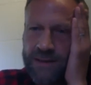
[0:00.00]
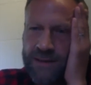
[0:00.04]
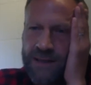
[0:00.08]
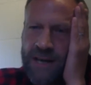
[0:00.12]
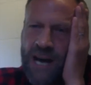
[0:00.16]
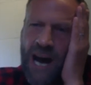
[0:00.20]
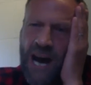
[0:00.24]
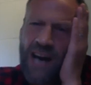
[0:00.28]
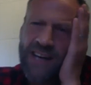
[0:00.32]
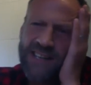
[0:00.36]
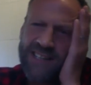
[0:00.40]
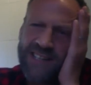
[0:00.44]

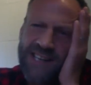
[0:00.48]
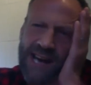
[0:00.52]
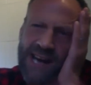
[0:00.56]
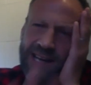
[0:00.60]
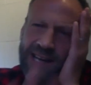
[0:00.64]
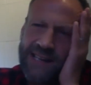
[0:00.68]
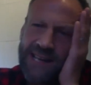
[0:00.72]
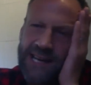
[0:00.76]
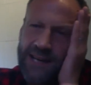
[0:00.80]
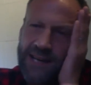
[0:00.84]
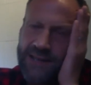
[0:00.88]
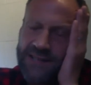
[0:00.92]
And is the
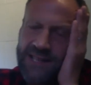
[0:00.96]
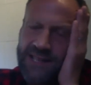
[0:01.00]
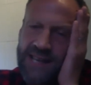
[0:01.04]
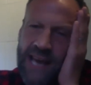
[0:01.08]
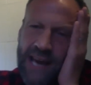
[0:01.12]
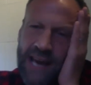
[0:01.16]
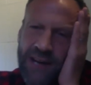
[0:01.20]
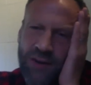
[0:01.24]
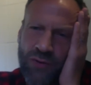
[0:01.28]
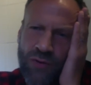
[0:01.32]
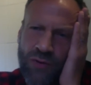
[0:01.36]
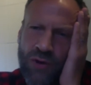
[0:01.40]
idea to
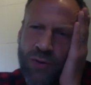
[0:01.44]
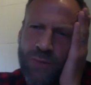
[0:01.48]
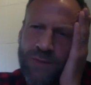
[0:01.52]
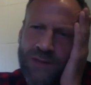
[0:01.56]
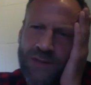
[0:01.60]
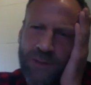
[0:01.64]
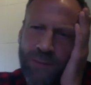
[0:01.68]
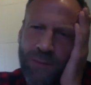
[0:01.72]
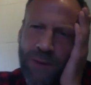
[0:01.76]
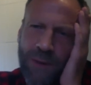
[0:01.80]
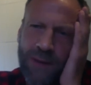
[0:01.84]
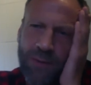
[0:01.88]
get groups
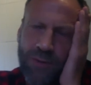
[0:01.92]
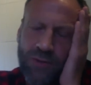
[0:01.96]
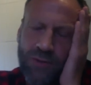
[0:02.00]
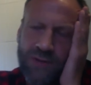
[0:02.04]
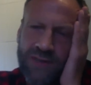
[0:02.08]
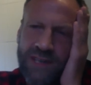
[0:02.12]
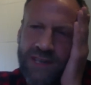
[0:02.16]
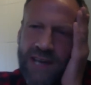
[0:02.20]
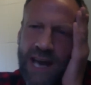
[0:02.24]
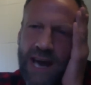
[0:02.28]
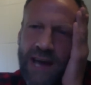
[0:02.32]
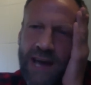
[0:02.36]
of people
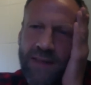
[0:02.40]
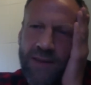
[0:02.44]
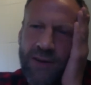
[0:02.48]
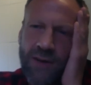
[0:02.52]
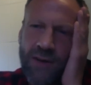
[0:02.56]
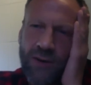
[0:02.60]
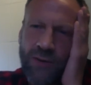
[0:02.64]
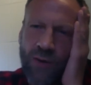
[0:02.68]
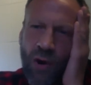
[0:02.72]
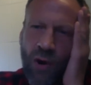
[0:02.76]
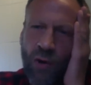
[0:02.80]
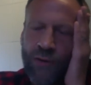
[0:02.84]

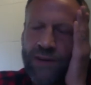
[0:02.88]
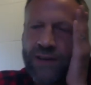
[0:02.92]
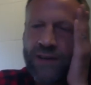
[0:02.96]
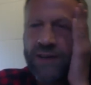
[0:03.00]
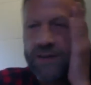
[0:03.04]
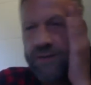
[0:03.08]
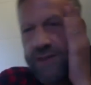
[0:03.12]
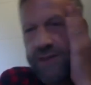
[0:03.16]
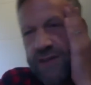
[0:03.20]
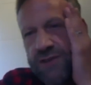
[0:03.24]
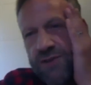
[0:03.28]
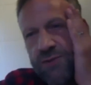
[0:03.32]
together, or
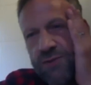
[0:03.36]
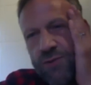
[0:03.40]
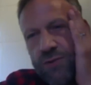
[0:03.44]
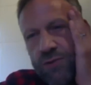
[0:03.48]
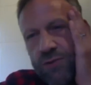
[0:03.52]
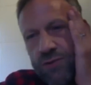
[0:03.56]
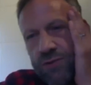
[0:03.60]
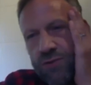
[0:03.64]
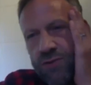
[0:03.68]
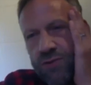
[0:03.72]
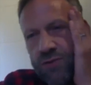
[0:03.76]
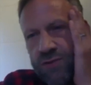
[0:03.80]

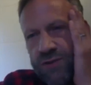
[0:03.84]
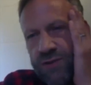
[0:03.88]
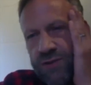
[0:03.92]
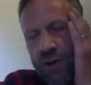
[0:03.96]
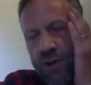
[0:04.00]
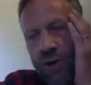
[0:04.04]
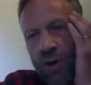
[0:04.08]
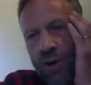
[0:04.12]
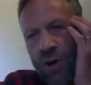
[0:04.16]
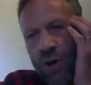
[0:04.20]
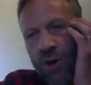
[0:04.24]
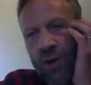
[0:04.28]
individuals,
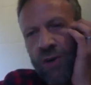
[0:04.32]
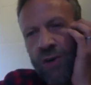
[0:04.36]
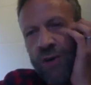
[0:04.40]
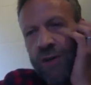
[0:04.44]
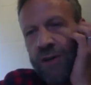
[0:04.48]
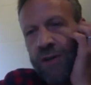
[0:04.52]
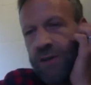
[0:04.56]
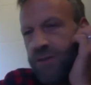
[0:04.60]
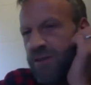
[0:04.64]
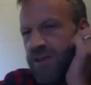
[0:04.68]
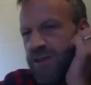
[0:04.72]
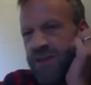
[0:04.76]
or
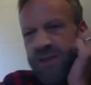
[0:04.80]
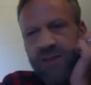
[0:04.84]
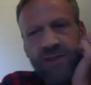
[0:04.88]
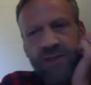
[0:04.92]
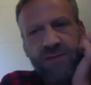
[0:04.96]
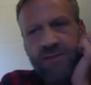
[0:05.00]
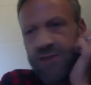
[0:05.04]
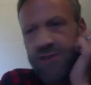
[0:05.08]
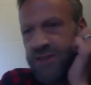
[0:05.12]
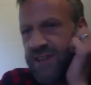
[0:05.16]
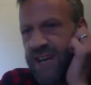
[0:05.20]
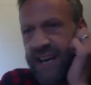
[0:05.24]
you just
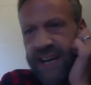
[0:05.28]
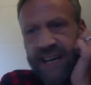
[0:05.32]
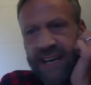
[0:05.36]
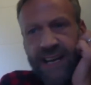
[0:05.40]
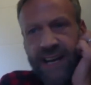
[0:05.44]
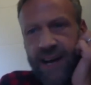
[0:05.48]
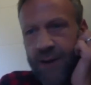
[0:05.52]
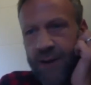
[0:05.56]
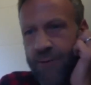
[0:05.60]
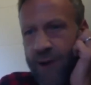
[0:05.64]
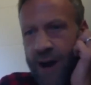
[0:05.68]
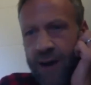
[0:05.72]
kicking it
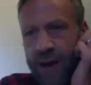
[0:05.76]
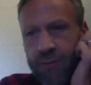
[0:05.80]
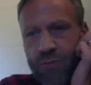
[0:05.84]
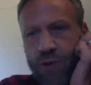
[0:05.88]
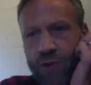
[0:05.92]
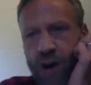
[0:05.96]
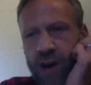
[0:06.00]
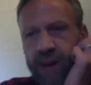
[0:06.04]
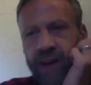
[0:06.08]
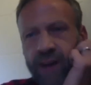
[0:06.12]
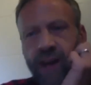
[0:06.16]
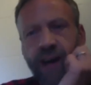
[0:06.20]
around
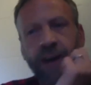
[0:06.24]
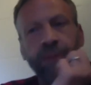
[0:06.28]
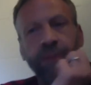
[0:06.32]
right now?